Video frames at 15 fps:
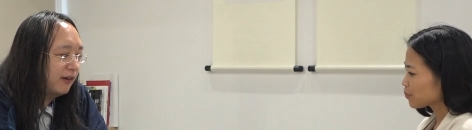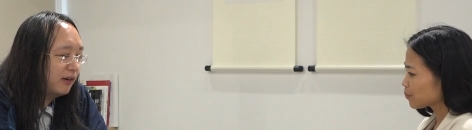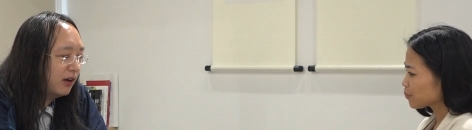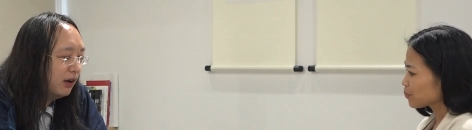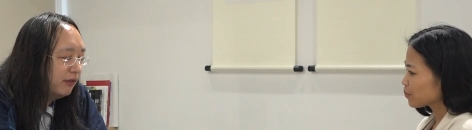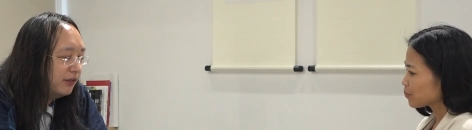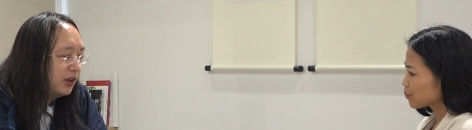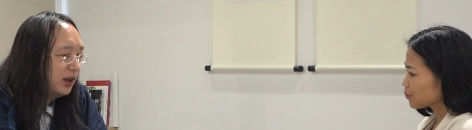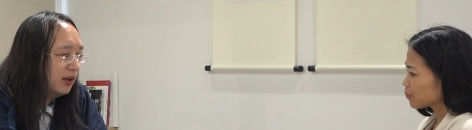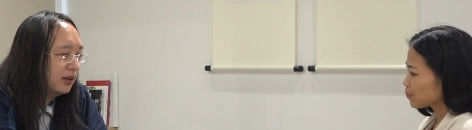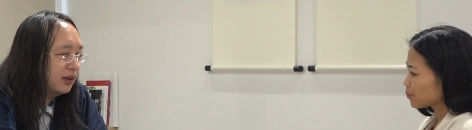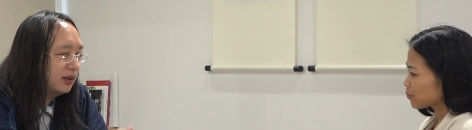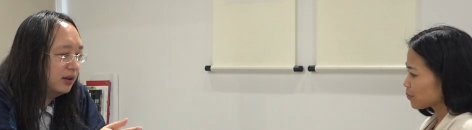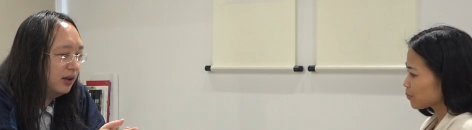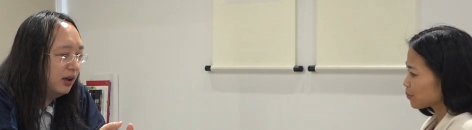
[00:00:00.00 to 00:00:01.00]
Speaker 1: gov
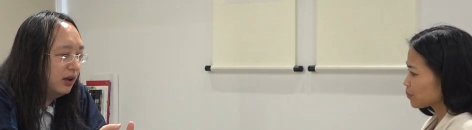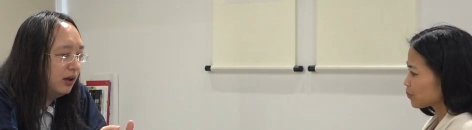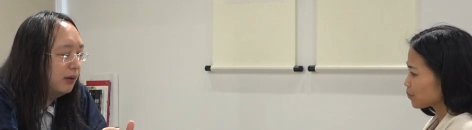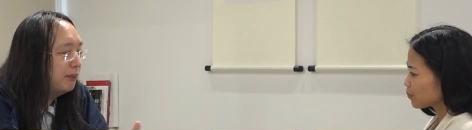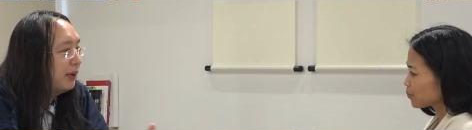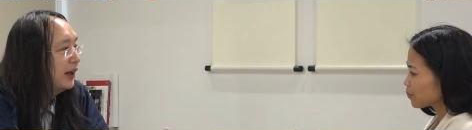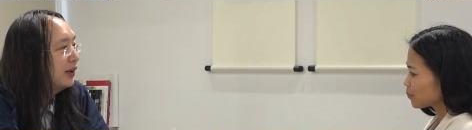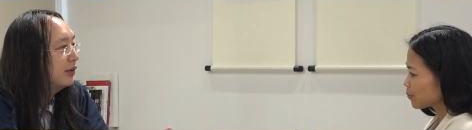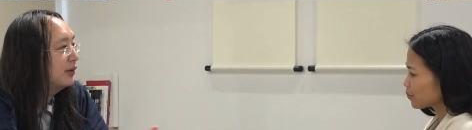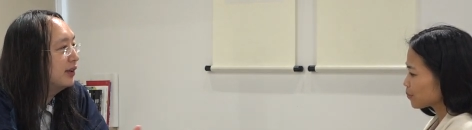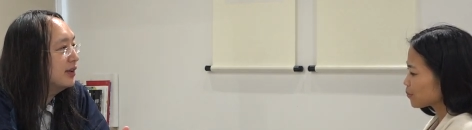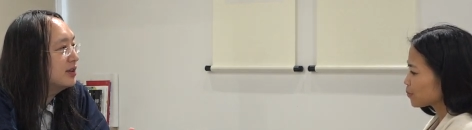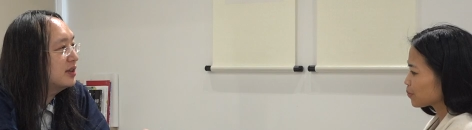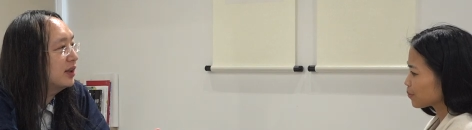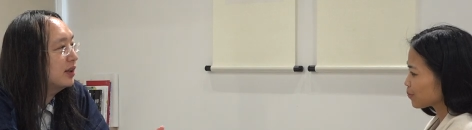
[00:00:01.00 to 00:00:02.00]
tech uh, binary
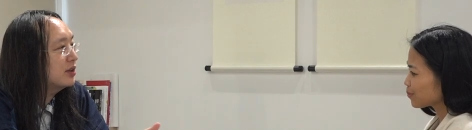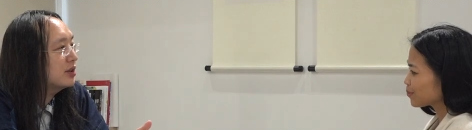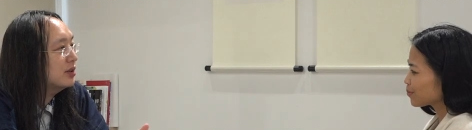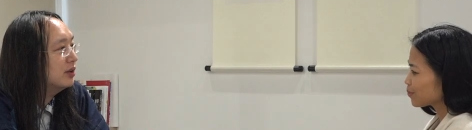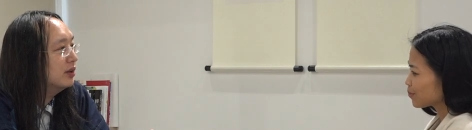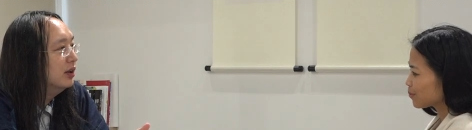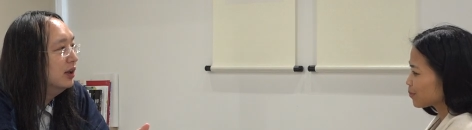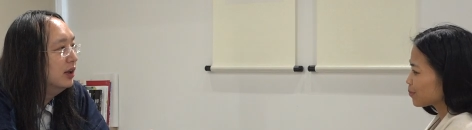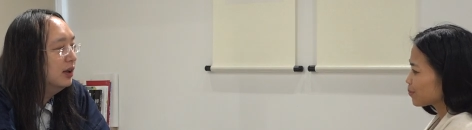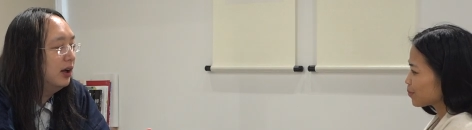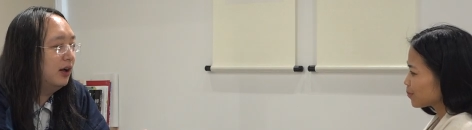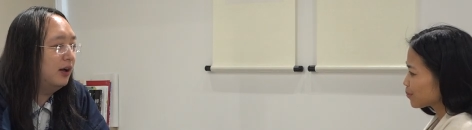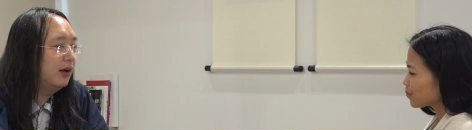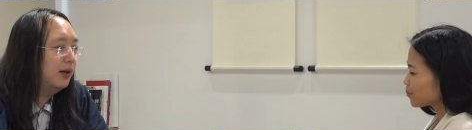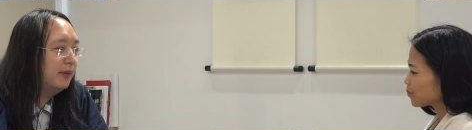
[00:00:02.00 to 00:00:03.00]
distinction
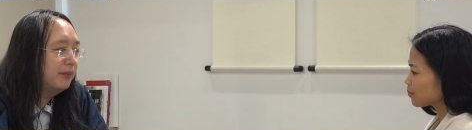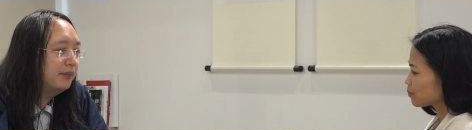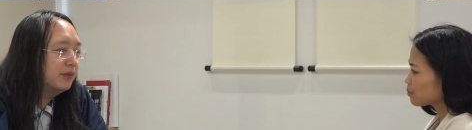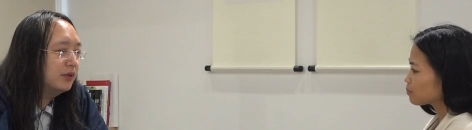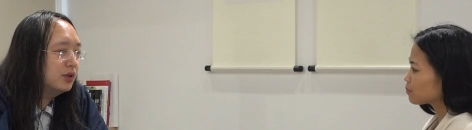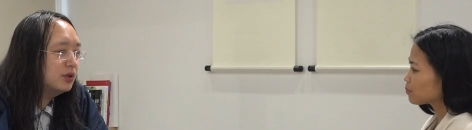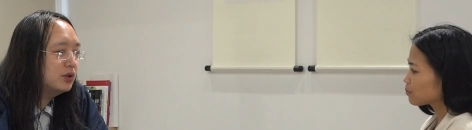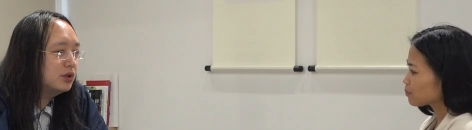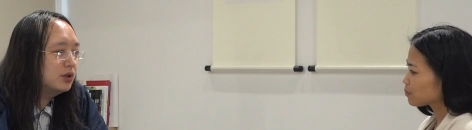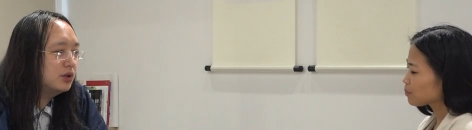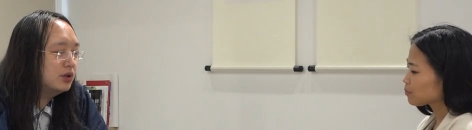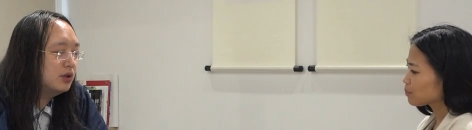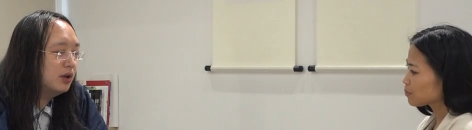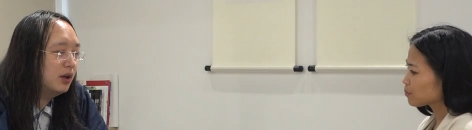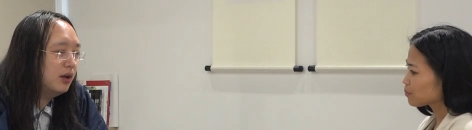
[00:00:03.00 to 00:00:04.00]
um,
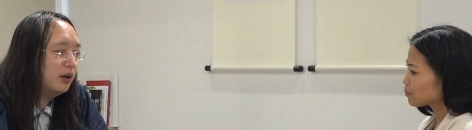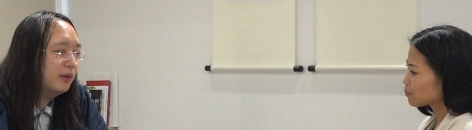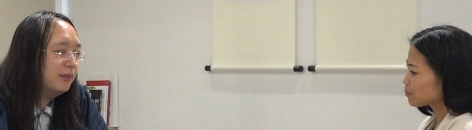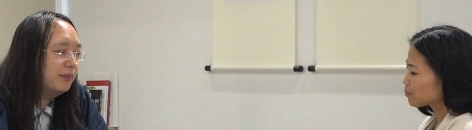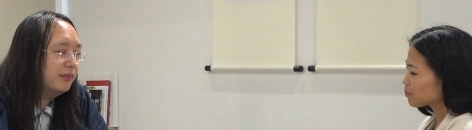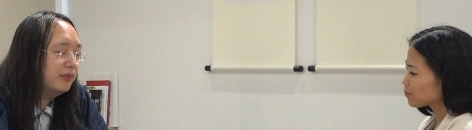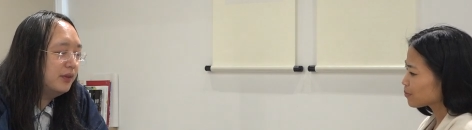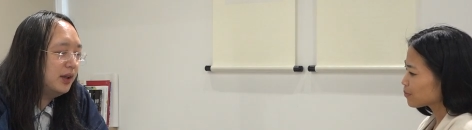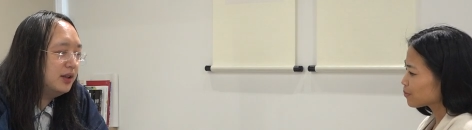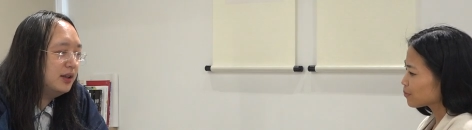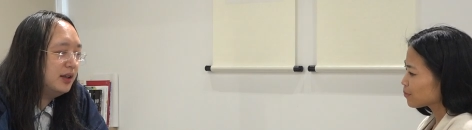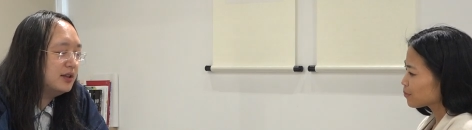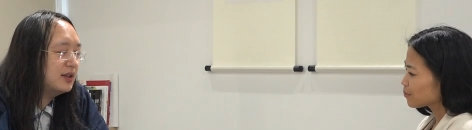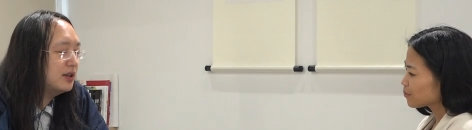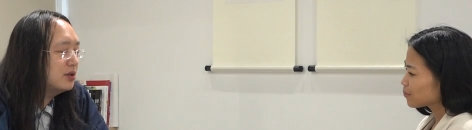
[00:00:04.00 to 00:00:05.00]
sh- um,
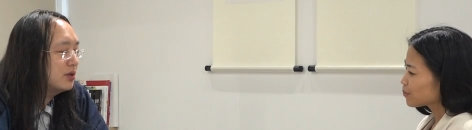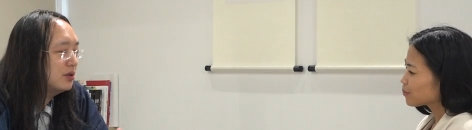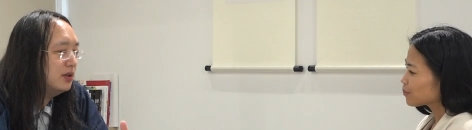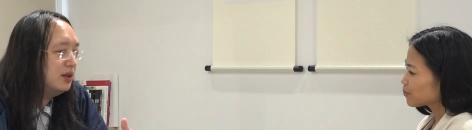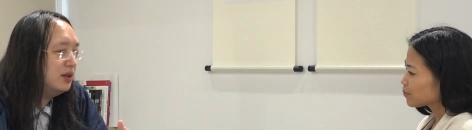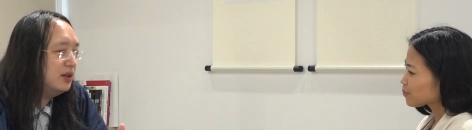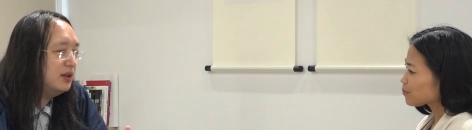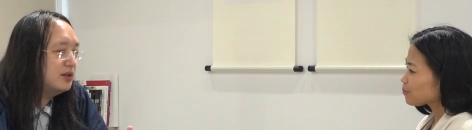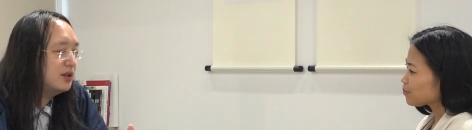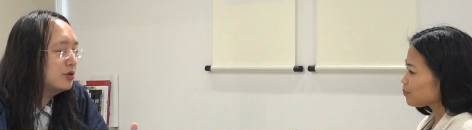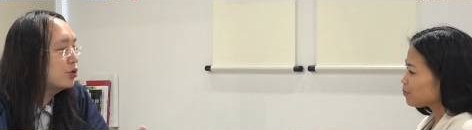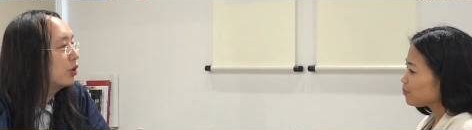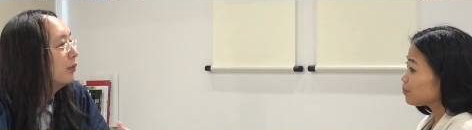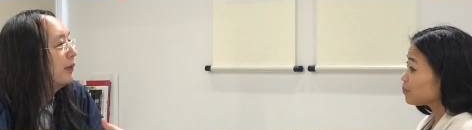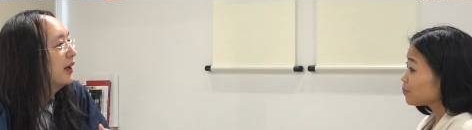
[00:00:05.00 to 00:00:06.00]
is a is a
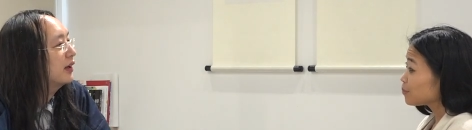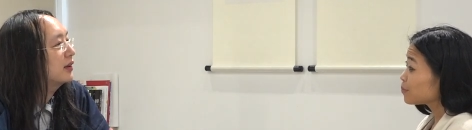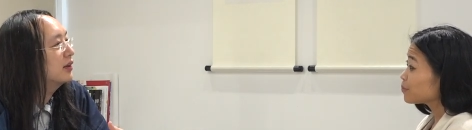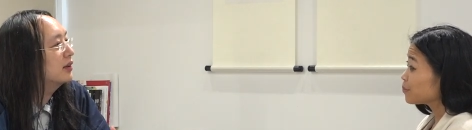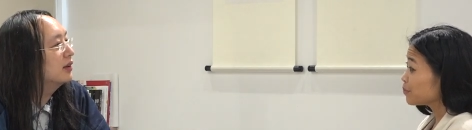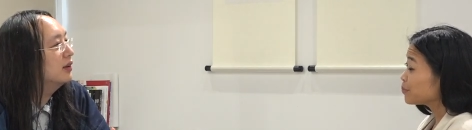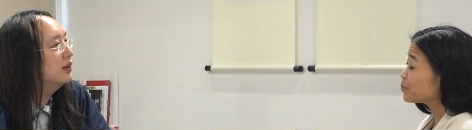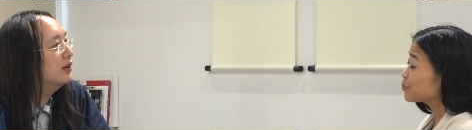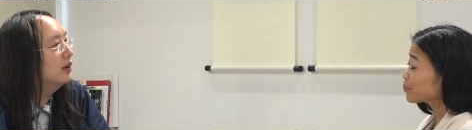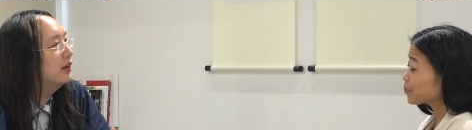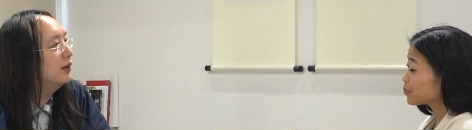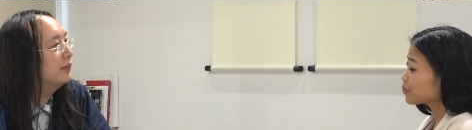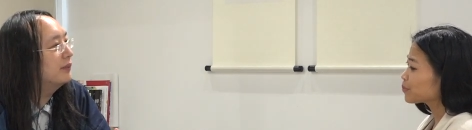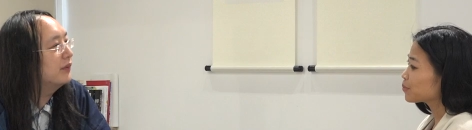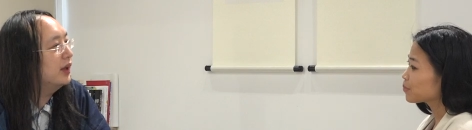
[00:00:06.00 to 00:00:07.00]
drawback, mm-hmm.
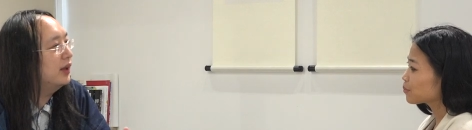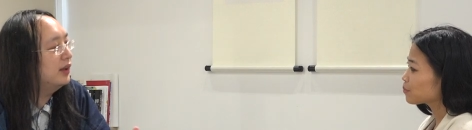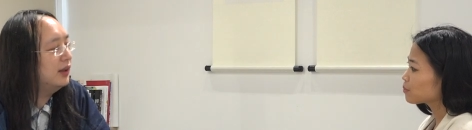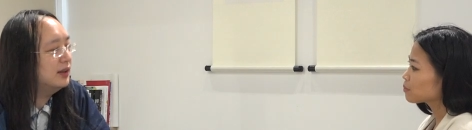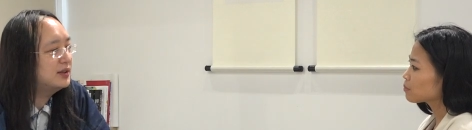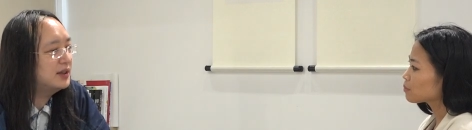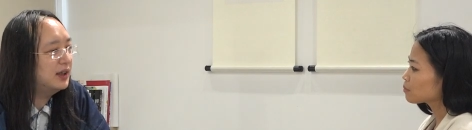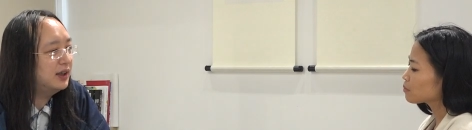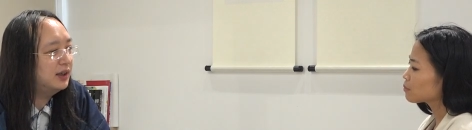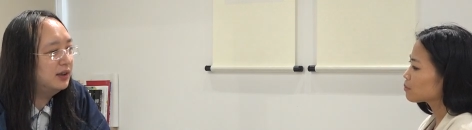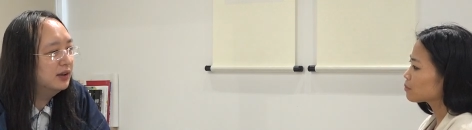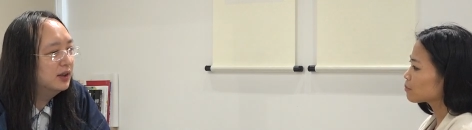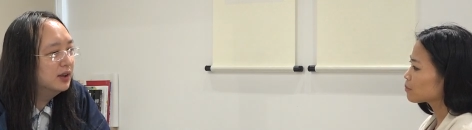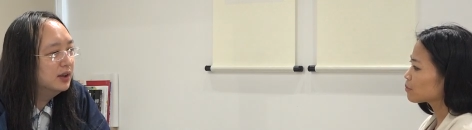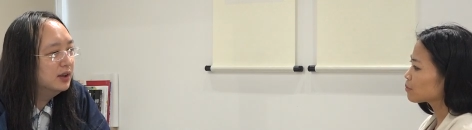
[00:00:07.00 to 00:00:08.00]
um, and it's a